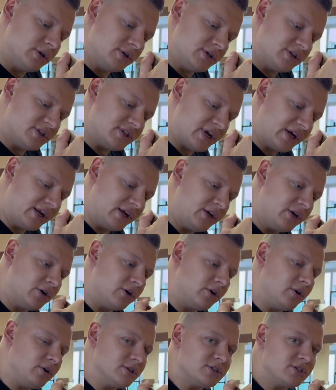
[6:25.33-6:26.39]
static
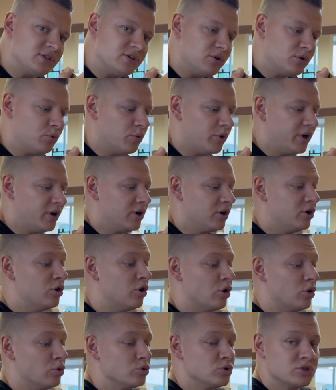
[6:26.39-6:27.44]
curls where it
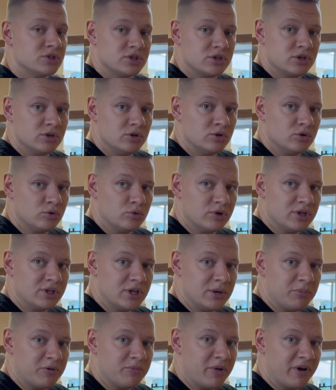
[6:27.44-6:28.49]
goes through the
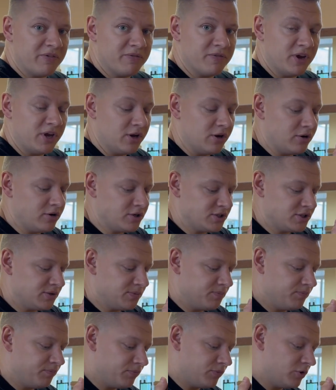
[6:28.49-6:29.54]
tip of my fingers,
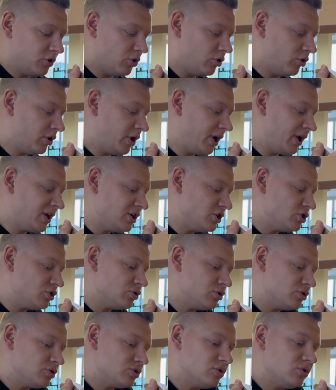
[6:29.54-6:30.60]
or I can
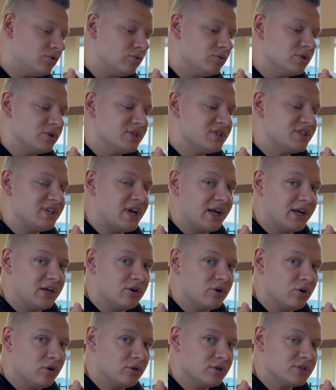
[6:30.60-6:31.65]
just do static
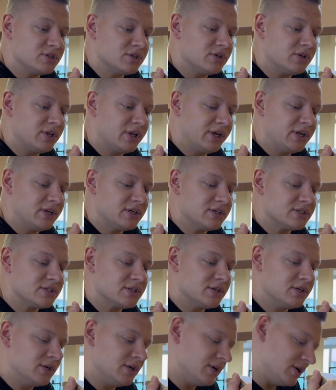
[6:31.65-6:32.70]
holds like this.
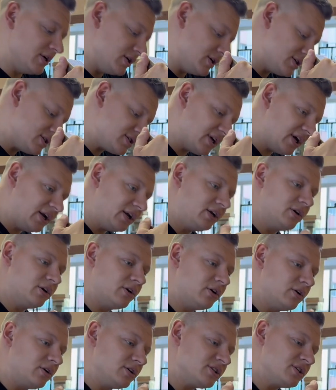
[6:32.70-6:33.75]
Static
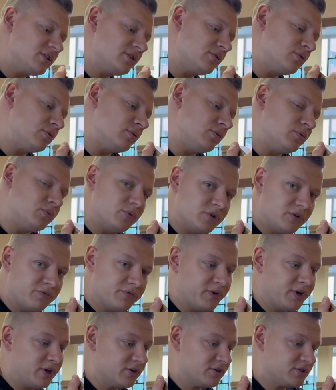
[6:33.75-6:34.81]
curls with the
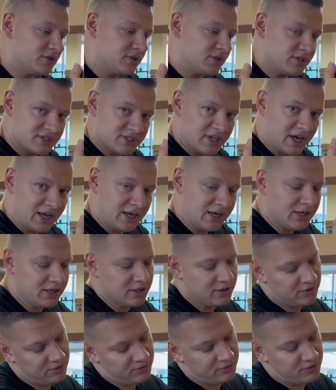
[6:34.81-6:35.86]
fingers static,
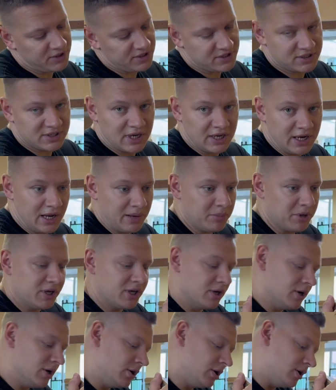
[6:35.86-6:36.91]
wrist dynamic,
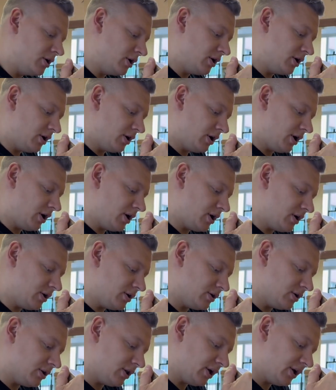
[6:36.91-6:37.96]
and
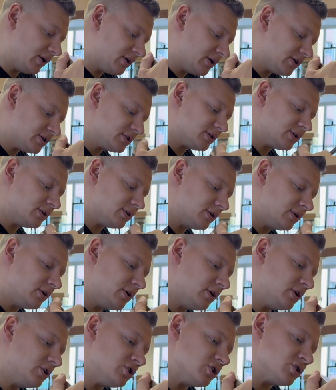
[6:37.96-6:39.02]
like this,
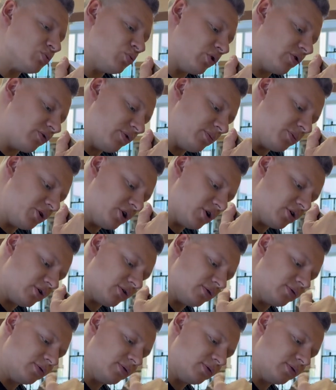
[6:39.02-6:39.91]
and just work from here.